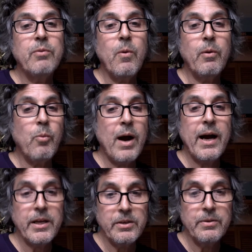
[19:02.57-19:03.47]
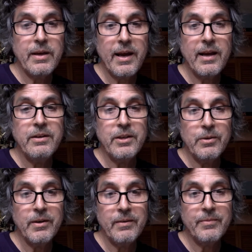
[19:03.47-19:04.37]
for why you can't
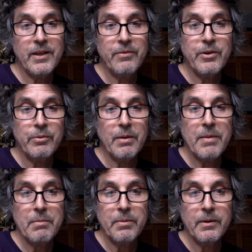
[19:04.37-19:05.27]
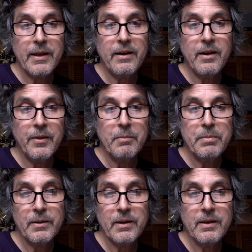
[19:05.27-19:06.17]
do it. If you remember that other
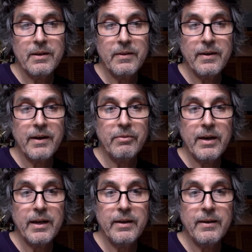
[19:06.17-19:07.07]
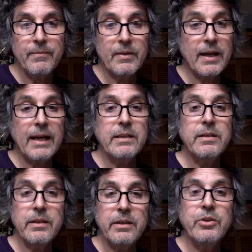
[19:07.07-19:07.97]
book that I read, I
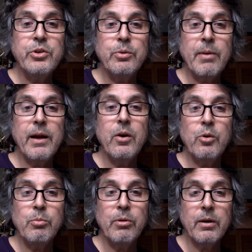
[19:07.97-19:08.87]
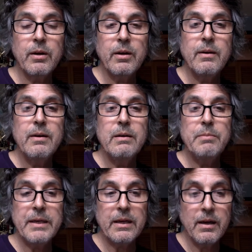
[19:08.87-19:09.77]
didn't do my homework
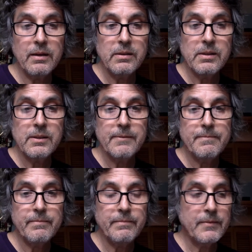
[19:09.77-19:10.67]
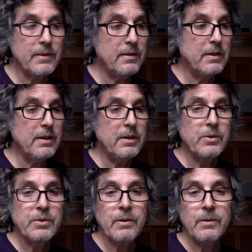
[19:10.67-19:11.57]
because.
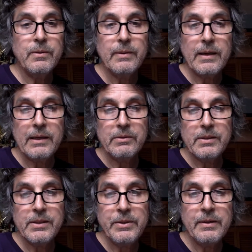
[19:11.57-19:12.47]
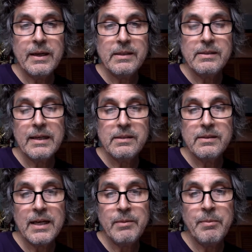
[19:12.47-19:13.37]
So I'll see you guys next
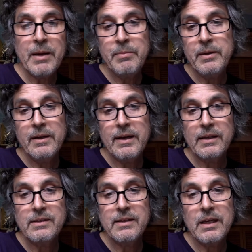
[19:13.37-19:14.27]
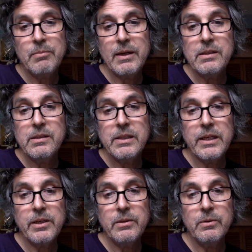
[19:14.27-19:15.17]
time, and maybe the next time I see
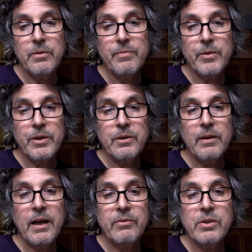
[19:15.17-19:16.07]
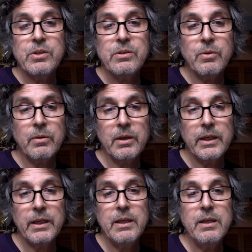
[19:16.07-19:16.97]
you, you'll have a
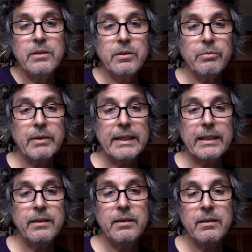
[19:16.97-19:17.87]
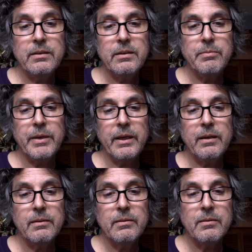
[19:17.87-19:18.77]
story to read to me.
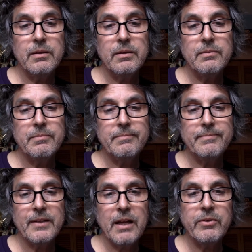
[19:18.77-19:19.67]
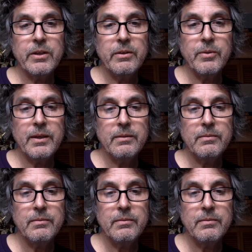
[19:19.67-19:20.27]
Have a good one.